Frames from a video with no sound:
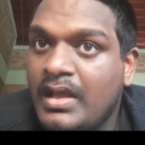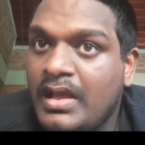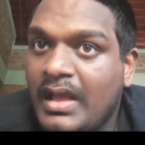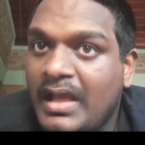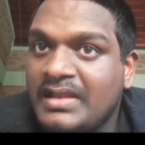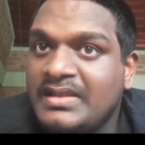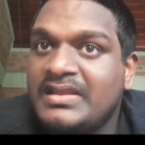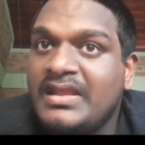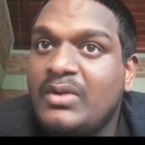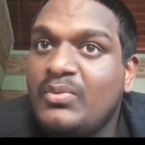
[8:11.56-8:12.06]

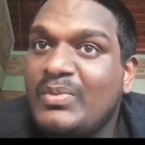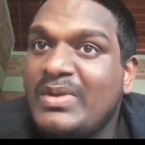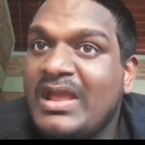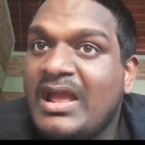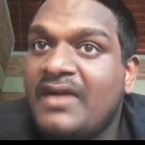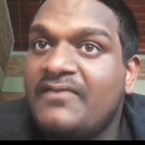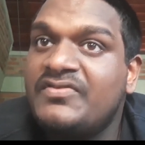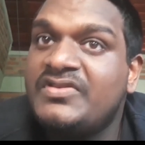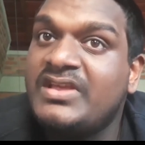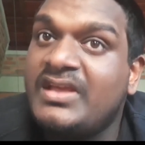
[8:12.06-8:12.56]
And then we
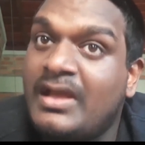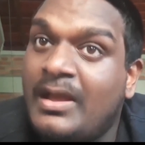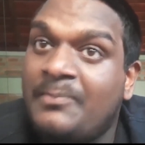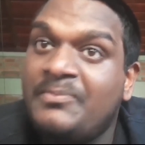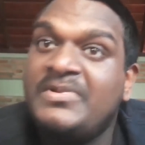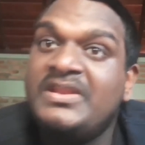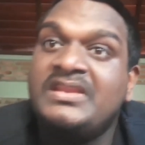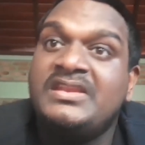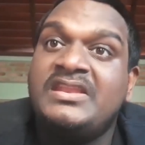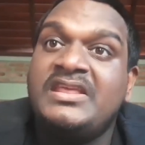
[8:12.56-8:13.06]
have the
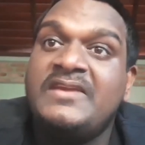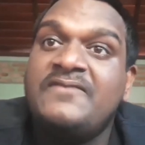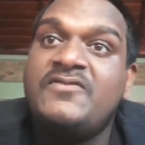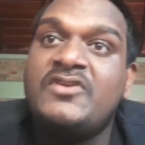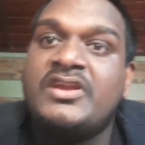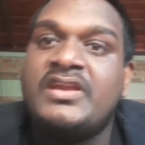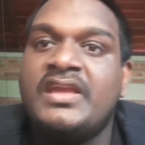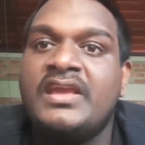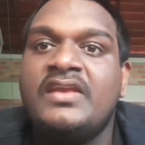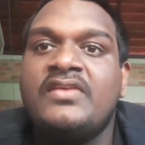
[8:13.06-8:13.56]

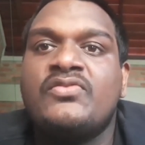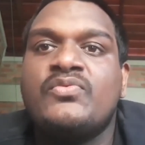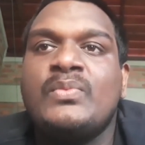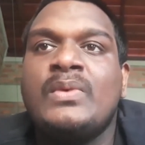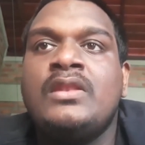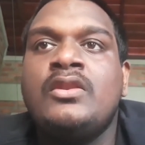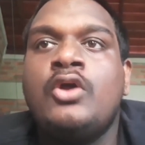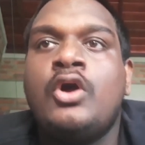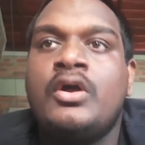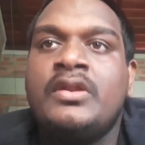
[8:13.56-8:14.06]
Vivendra case,
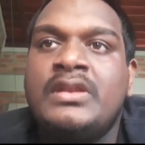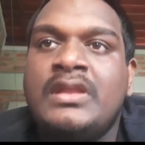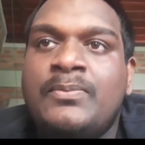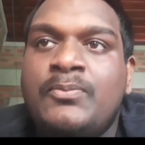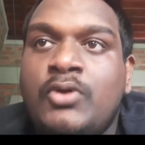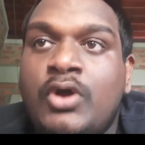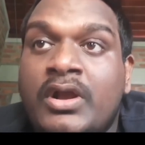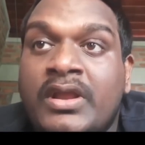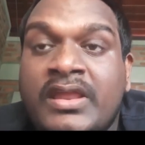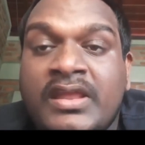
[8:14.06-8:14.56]
where Lord
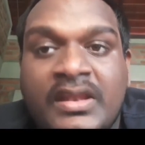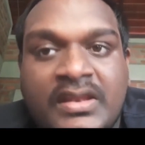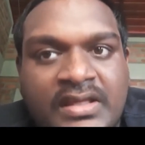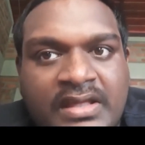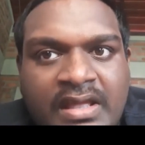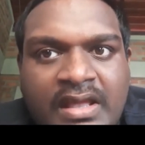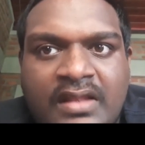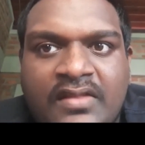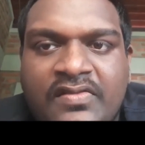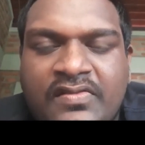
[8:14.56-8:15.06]
Diplock yet
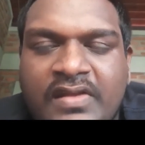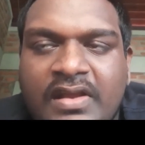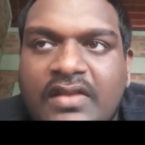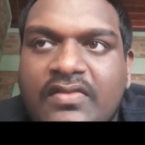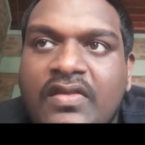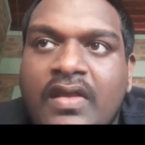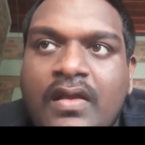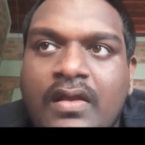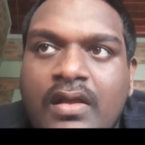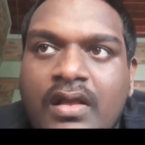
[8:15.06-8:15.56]
again states